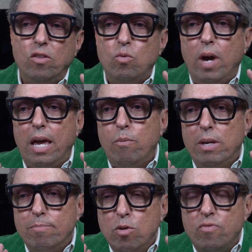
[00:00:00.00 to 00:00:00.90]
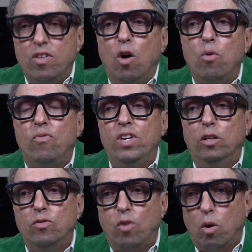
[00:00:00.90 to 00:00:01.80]
the way we move the whole
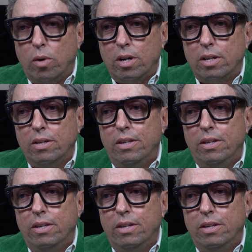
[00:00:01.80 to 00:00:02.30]
field forward.